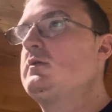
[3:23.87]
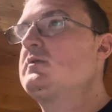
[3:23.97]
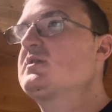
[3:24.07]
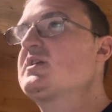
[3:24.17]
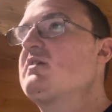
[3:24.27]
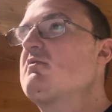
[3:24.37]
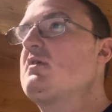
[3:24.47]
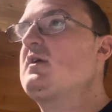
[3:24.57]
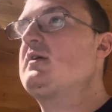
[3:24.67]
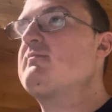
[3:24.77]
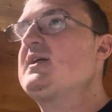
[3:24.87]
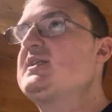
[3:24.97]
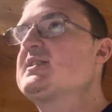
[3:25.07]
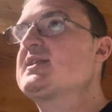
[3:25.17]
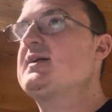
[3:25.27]
So, on my
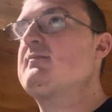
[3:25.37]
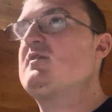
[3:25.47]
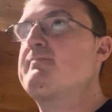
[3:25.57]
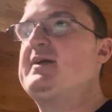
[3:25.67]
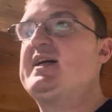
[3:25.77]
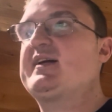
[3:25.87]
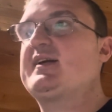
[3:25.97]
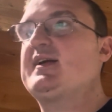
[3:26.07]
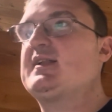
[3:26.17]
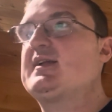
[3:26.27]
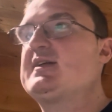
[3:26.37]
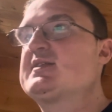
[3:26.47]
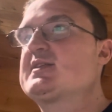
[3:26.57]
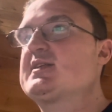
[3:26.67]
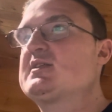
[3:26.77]
summer bucket
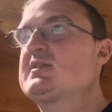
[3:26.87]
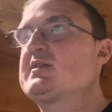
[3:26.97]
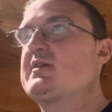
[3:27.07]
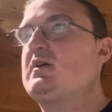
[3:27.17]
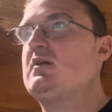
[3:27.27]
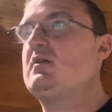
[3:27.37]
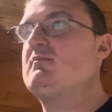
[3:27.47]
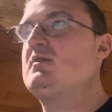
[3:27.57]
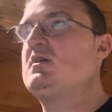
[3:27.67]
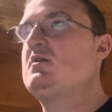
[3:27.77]
list this term,